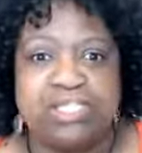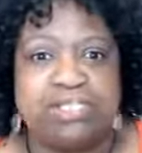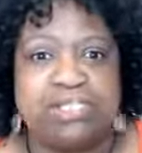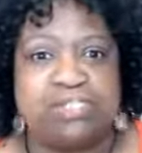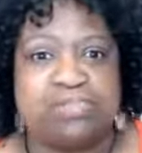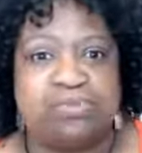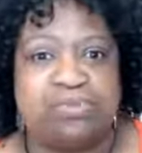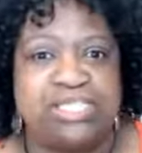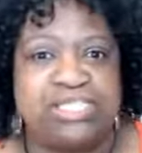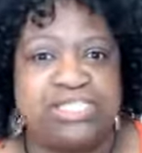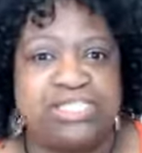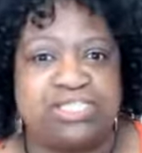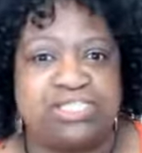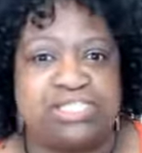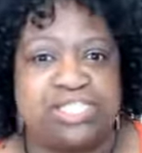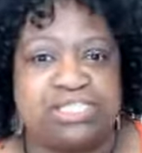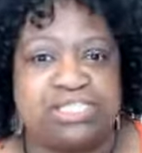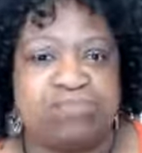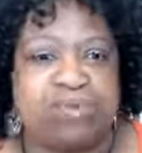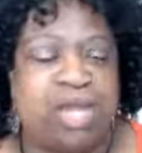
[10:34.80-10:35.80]
questions.
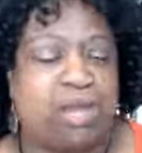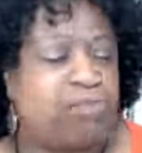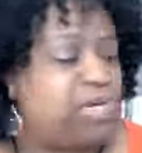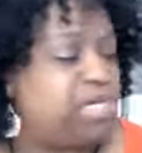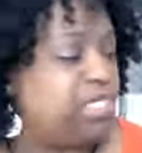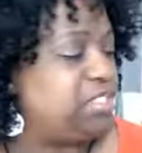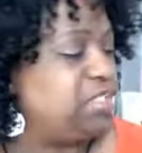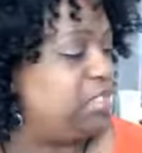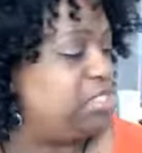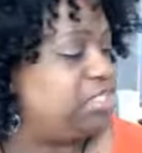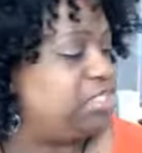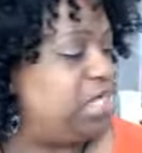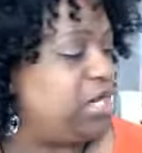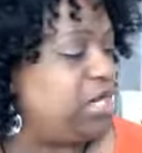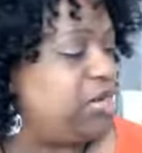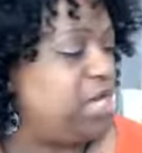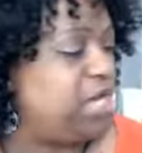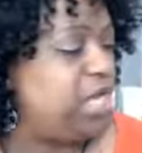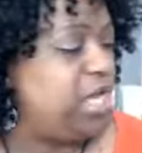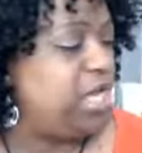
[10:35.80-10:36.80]
That's why I wanted to share.
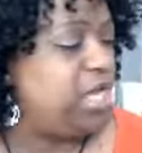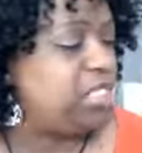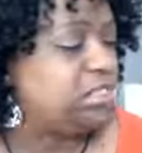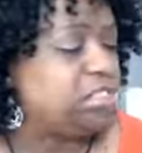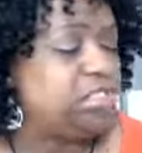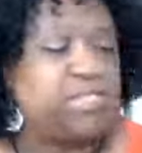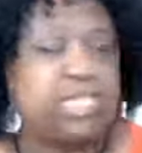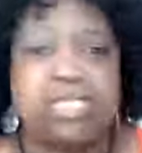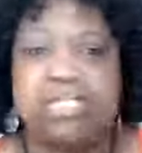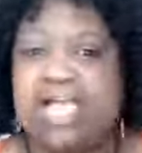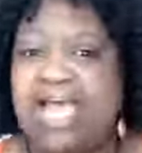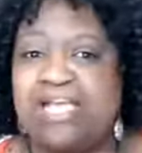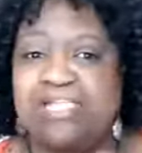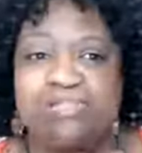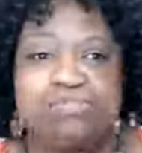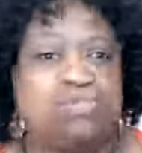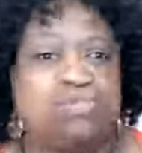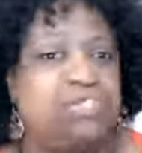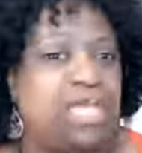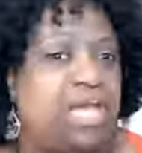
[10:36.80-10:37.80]
So the class will
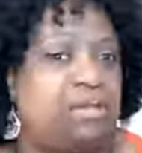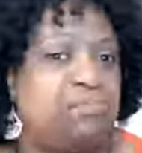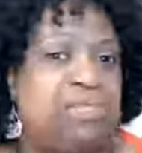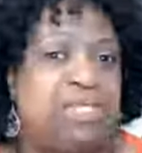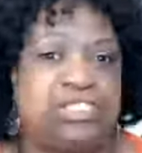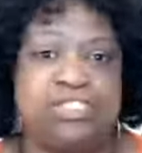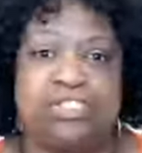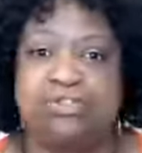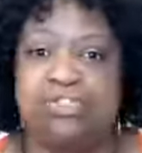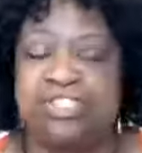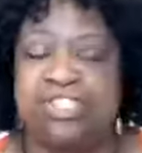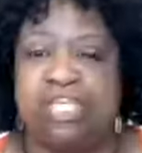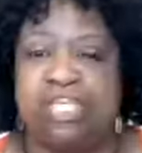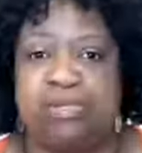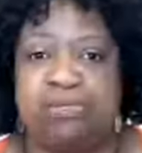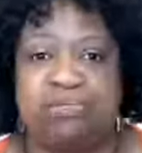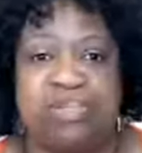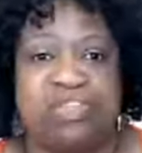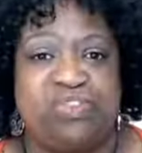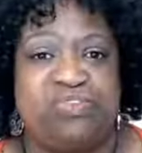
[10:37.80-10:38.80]
not be
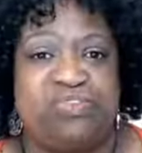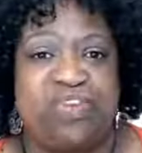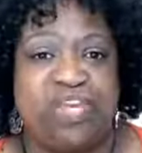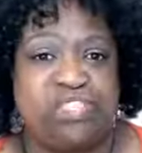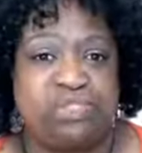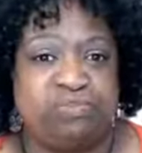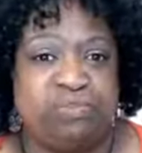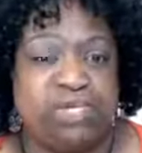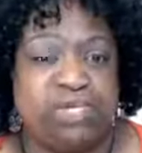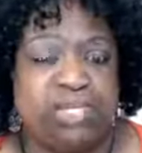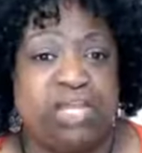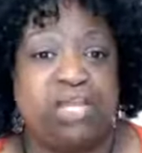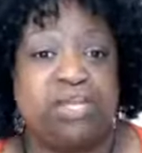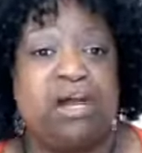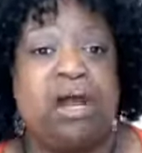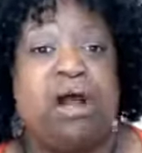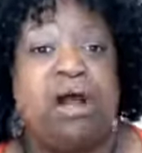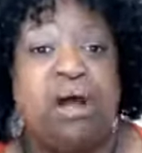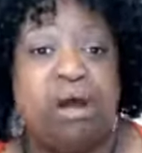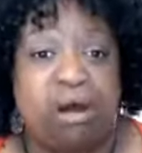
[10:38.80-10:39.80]
associated with Facebook at
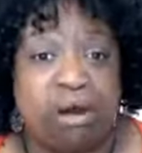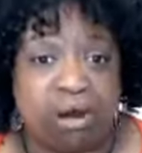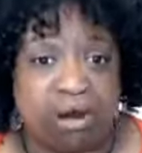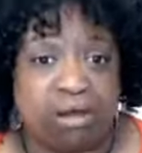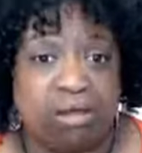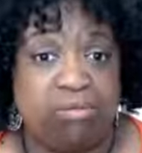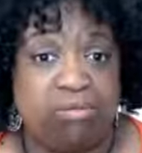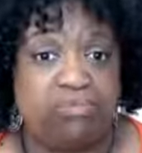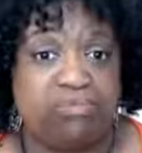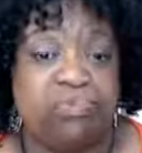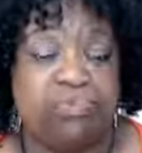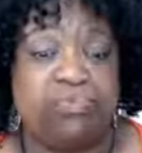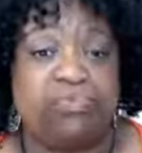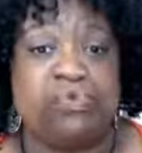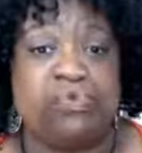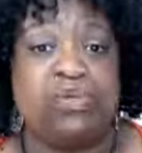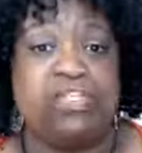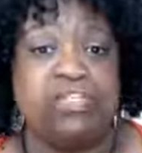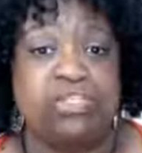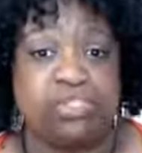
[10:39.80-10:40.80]
all
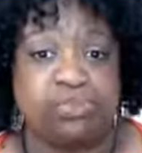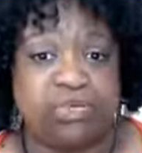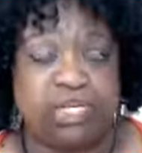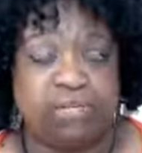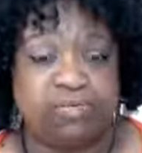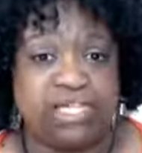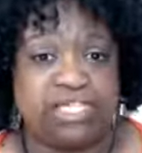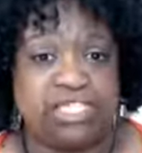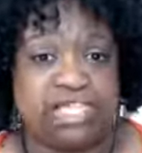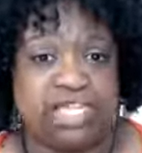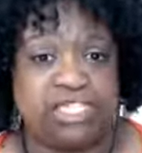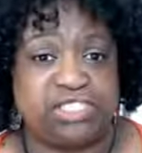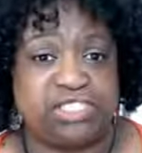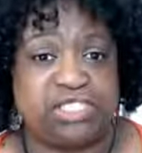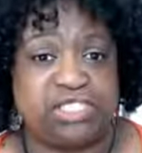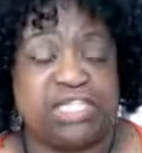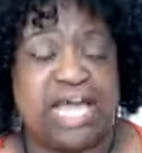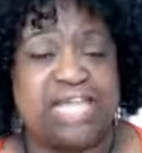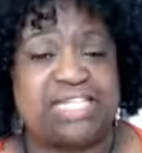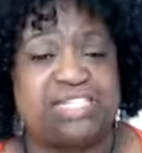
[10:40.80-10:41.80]
for the 21 days
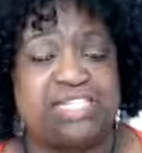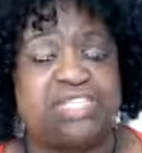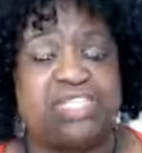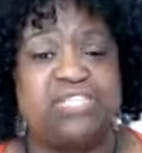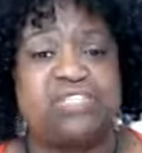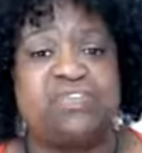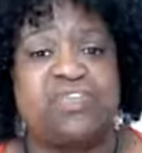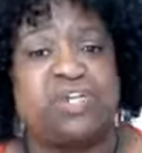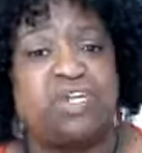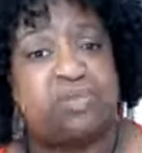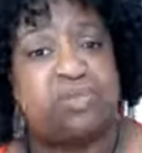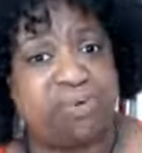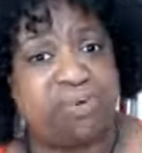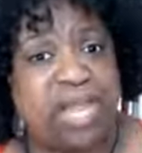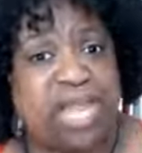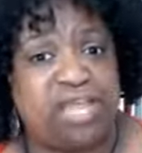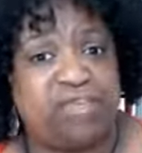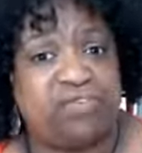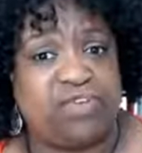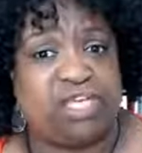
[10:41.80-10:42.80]
class. It is very
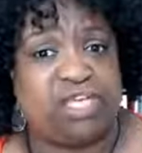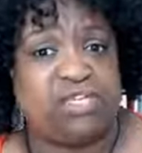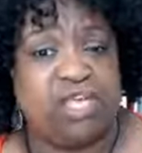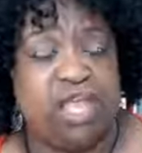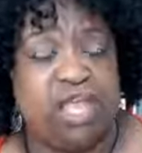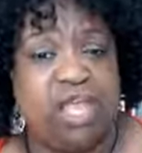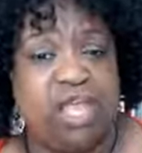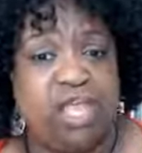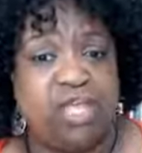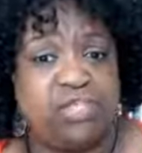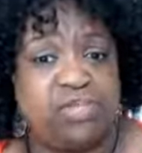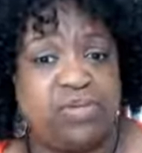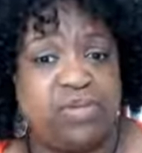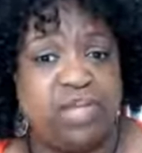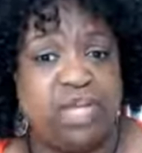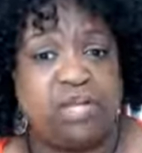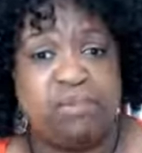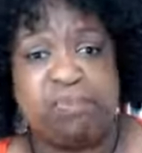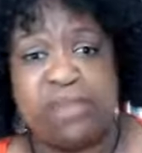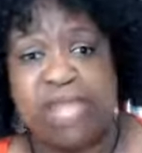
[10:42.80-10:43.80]
private. You're
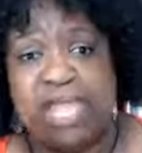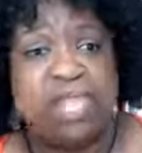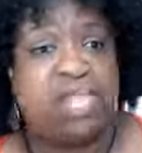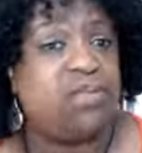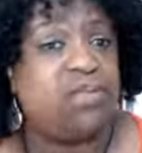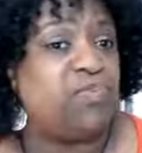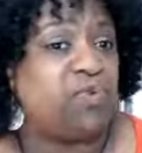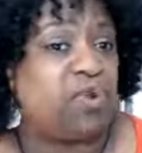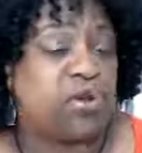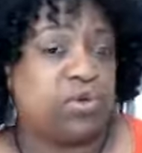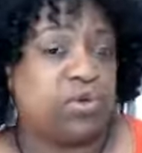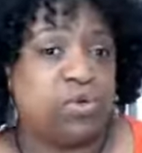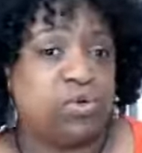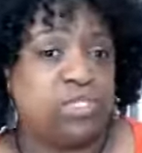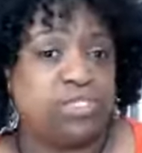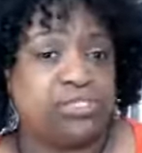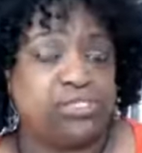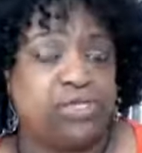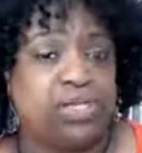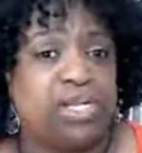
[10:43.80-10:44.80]
going to pay for a
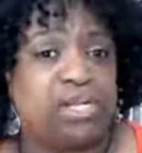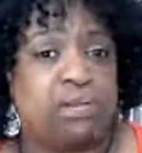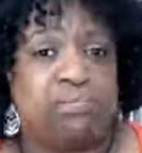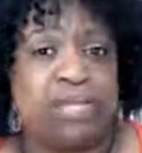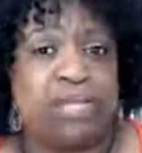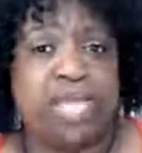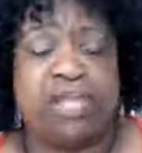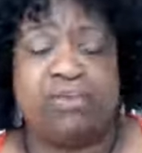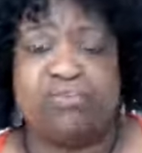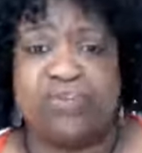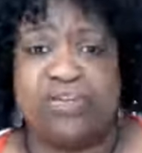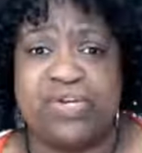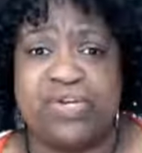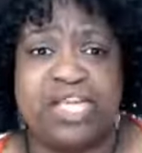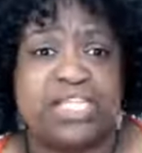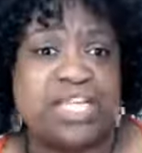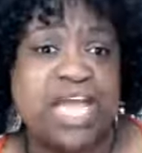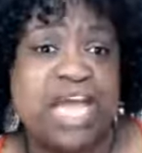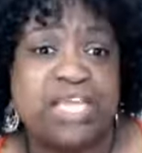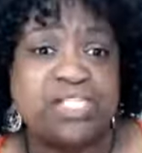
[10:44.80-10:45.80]
course. You're going to pay a very
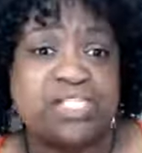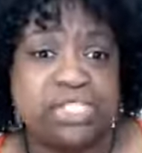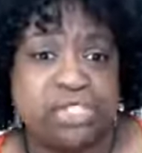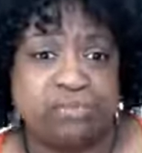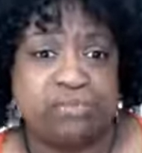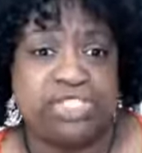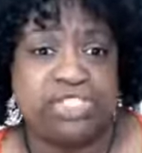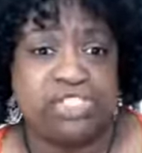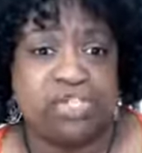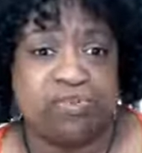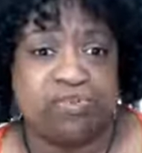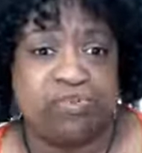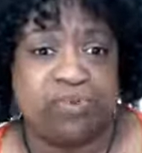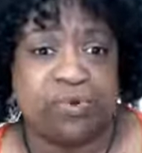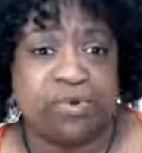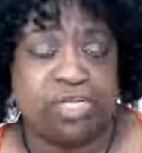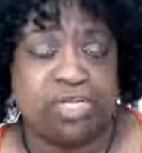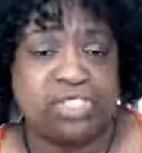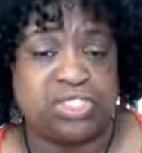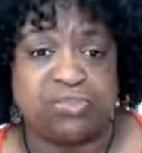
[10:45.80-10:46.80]
nice tuition
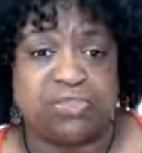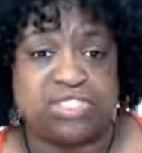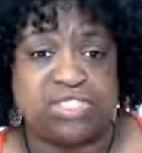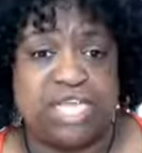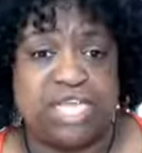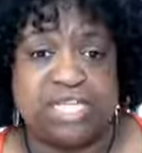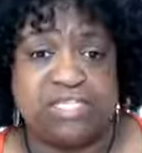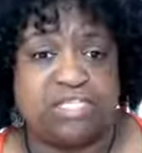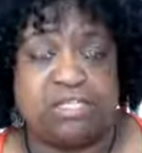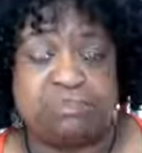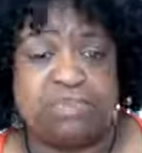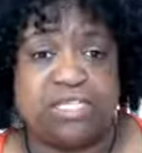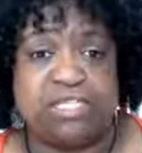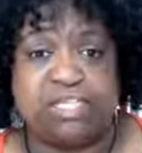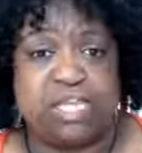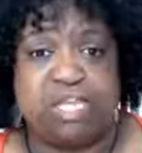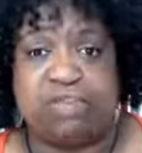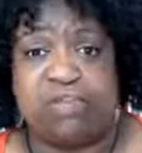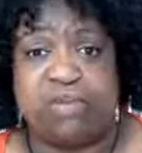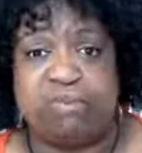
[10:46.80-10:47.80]
for it. So it's not something
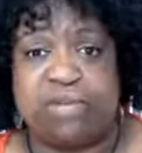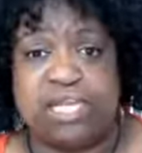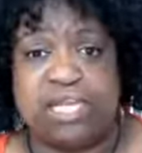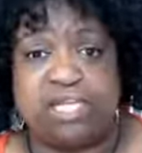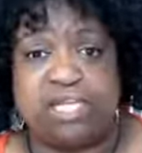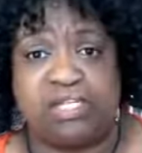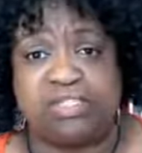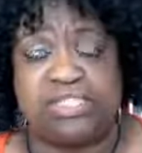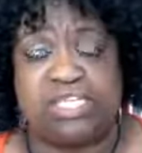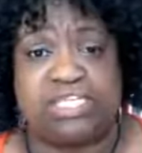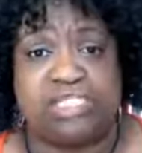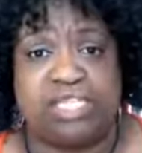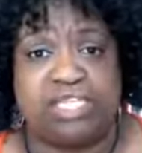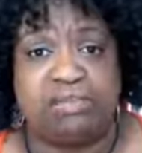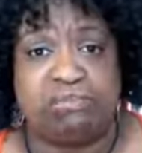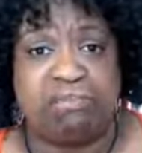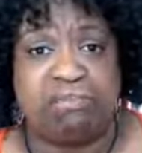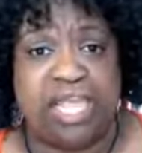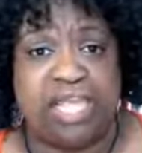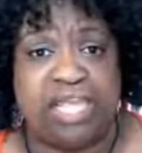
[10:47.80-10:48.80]
that everybody else that
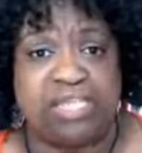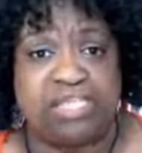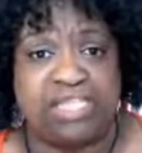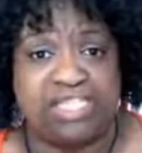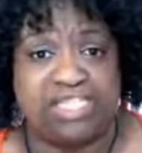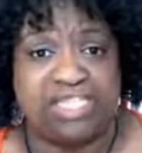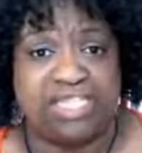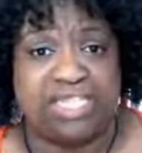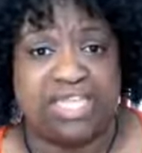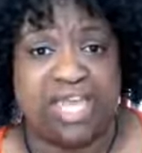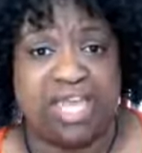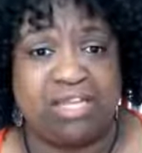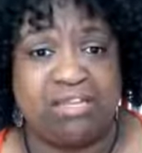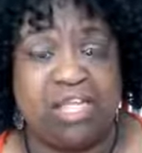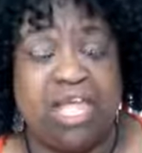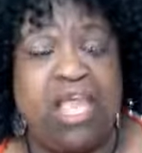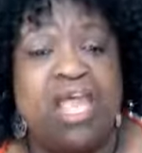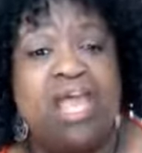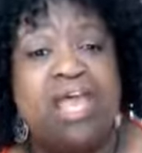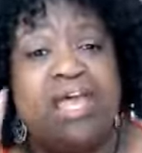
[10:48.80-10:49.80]
didn't pay doesn't get.
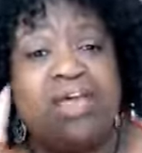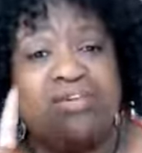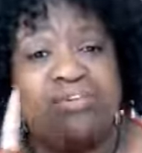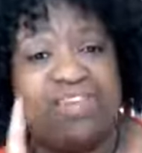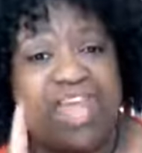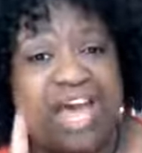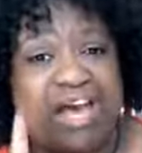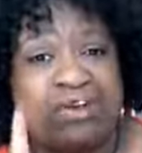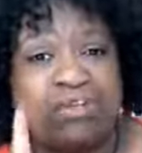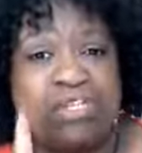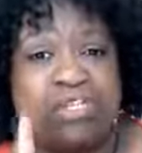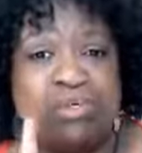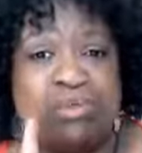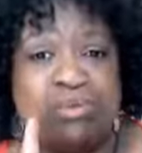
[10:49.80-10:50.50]
Value.